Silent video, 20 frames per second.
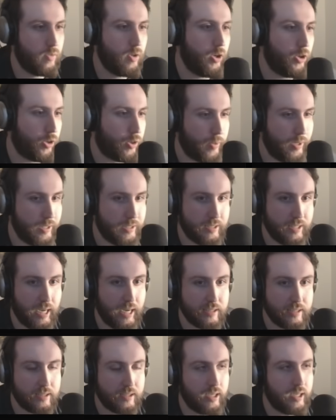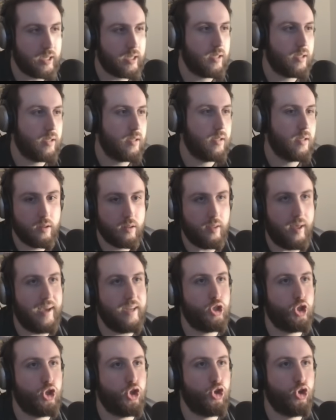on a crit stat stick.
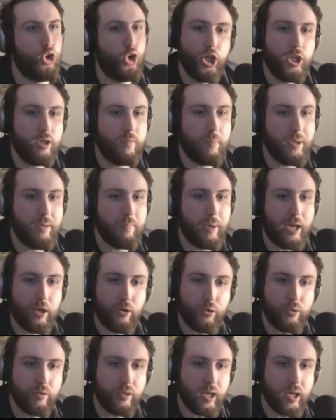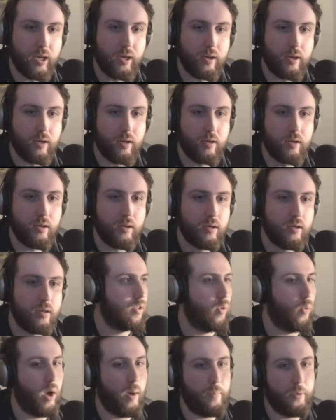That should be better than
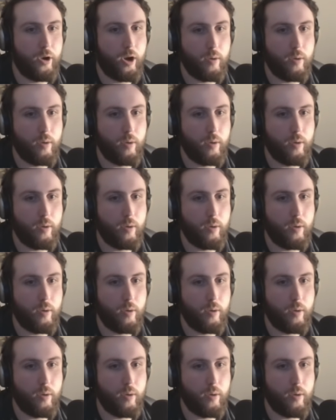the weapon